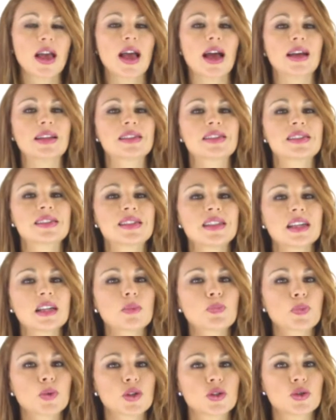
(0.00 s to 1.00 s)
and
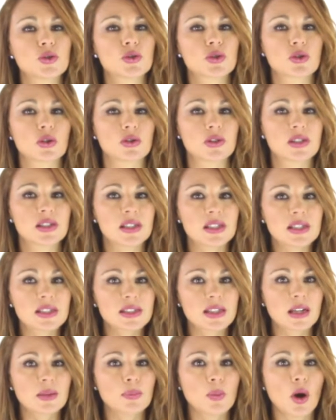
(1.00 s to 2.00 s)
still produce
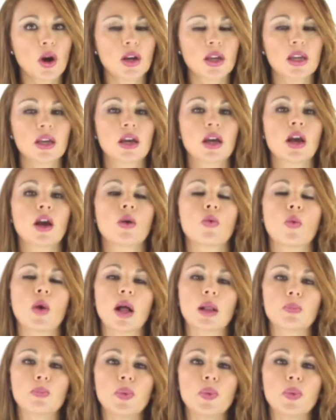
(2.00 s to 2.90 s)
consistent money while